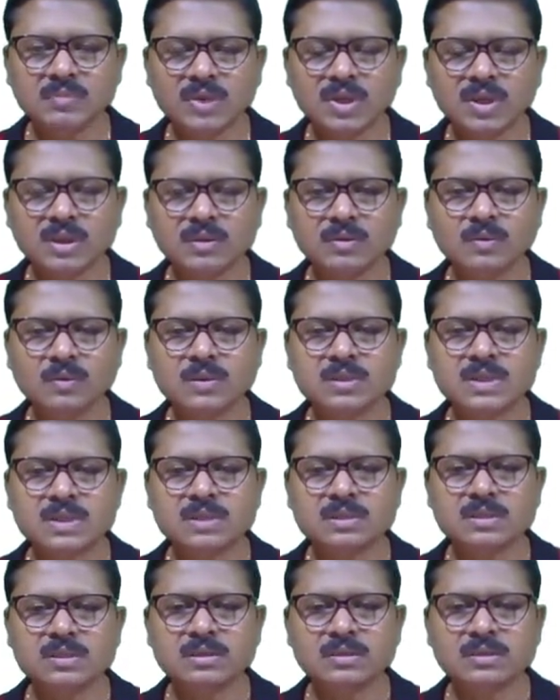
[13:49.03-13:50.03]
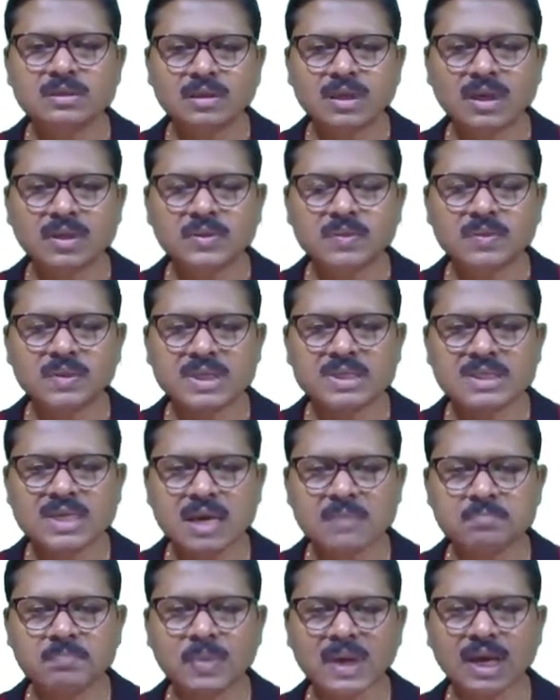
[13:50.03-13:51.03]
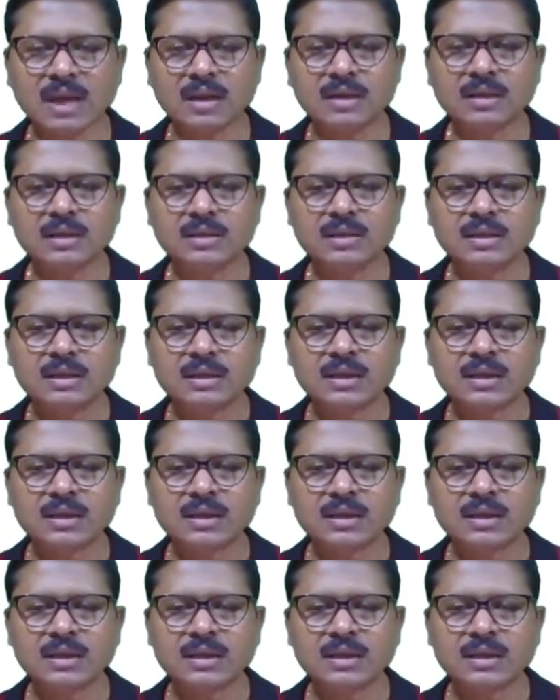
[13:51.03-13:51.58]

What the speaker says: molecules into the sample,